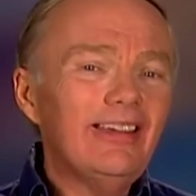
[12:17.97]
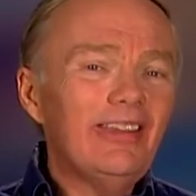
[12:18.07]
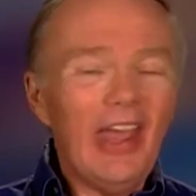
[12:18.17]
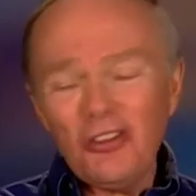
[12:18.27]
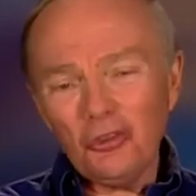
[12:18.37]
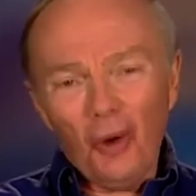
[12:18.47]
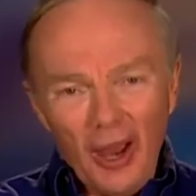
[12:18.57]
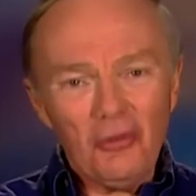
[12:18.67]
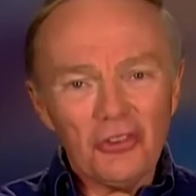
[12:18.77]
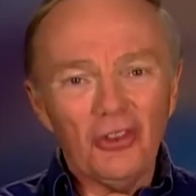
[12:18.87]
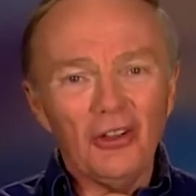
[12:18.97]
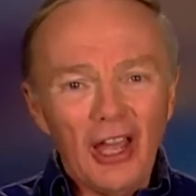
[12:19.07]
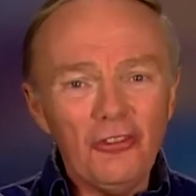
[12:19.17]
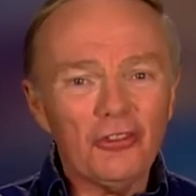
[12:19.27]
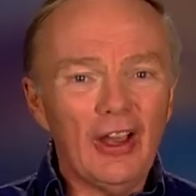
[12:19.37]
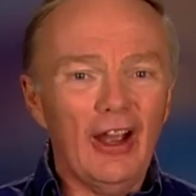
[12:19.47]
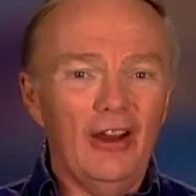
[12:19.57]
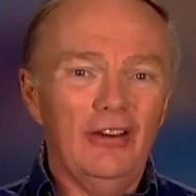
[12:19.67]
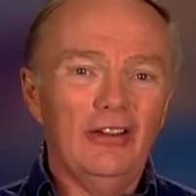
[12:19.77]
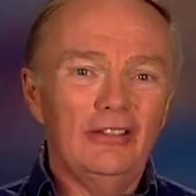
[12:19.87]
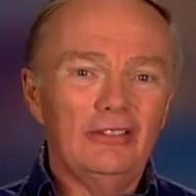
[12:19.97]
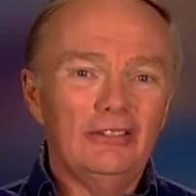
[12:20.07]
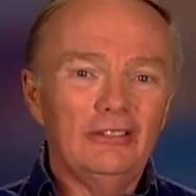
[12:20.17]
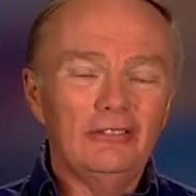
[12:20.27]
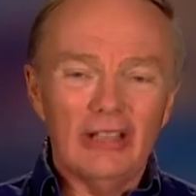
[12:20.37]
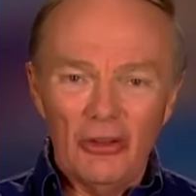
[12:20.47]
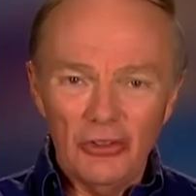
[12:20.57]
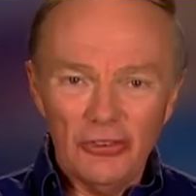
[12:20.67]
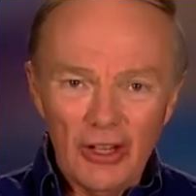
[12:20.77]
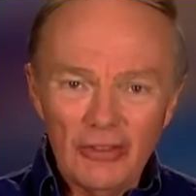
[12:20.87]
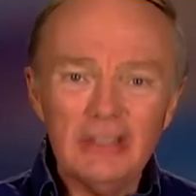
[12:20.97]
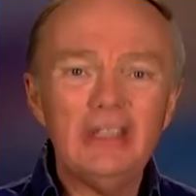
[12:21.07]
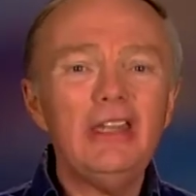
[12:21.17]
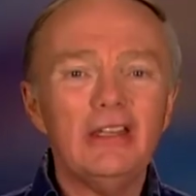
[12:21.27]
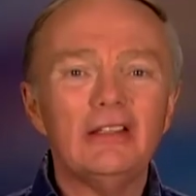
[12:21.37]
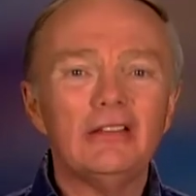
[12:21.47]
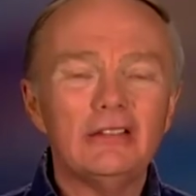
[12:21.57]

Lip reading: That's where I was a lifeguard when I was 17.